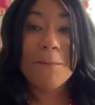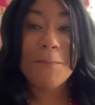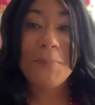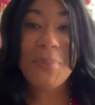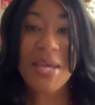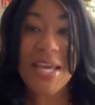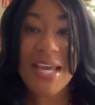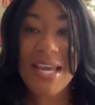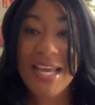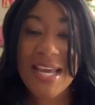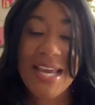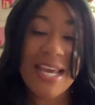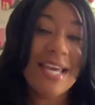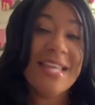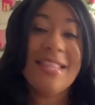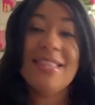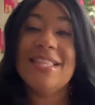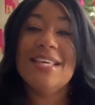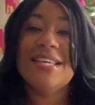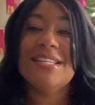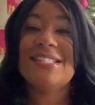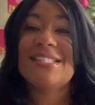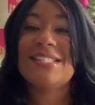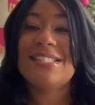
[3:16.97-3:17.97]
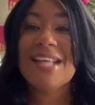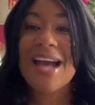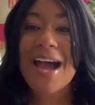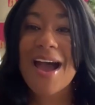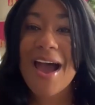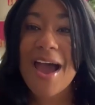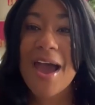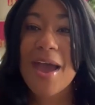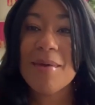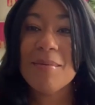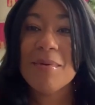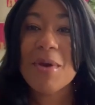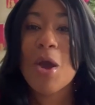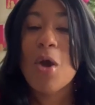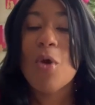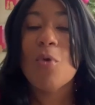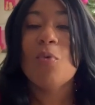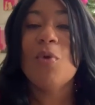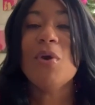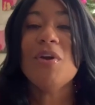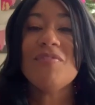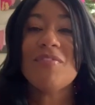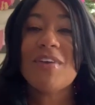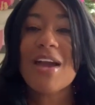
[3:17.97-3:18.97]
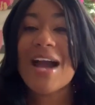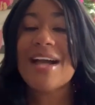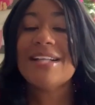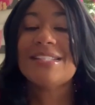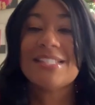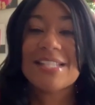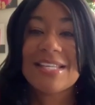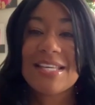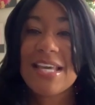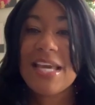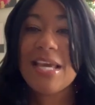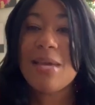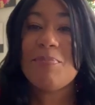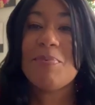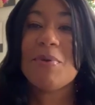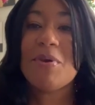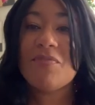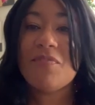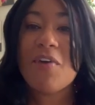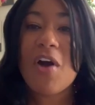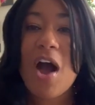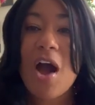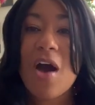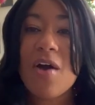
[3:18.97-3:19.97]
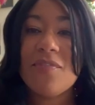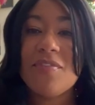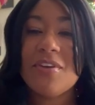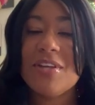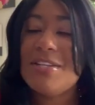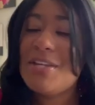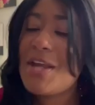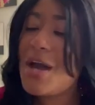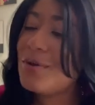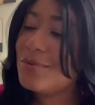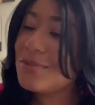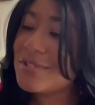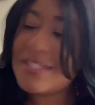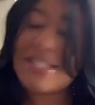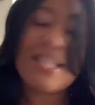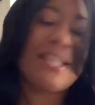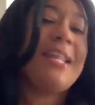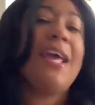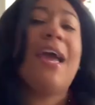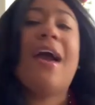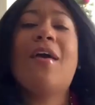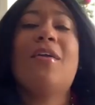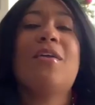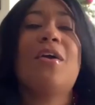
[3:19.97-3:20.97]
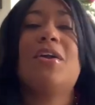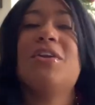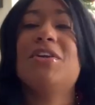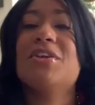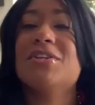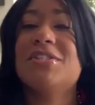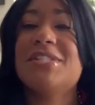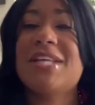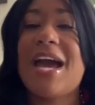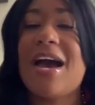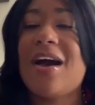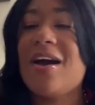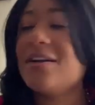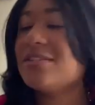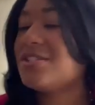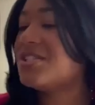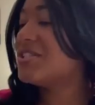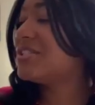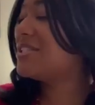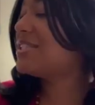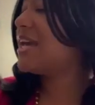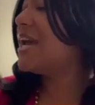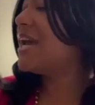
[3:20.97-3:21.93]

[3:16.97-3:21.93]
be in this time, we've got to keep evolving. Don't sit down on your couch and